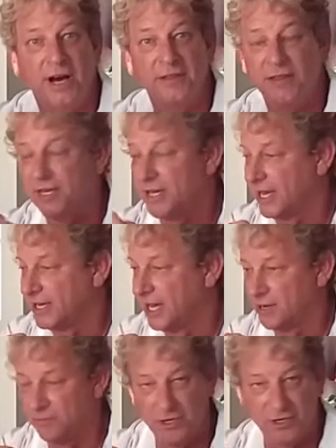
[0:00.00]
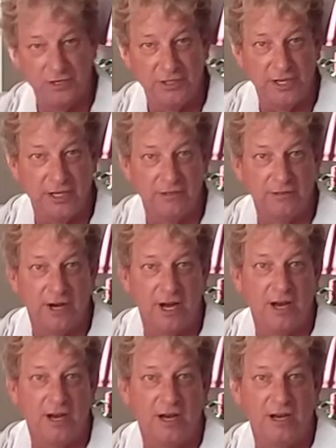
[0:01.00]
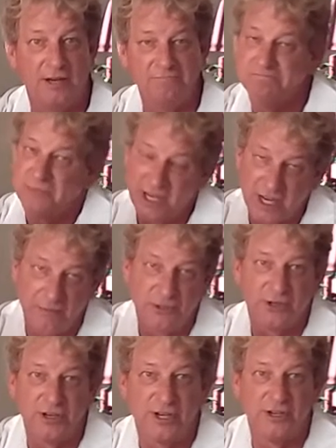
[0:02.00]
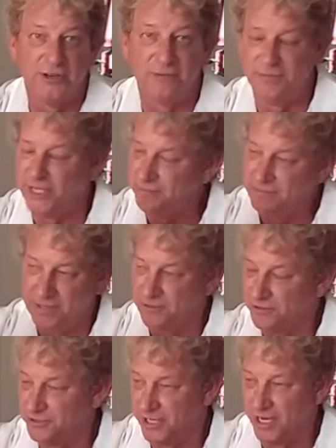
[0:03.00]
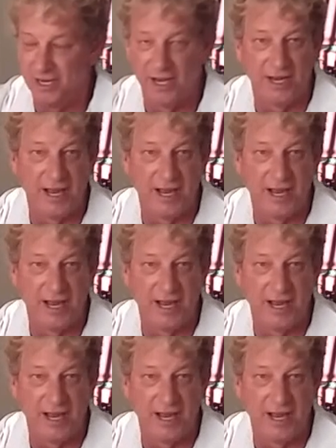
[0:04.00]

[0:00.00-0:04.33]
I think I got a pretty good deal, and I'm sure that there'll be people who say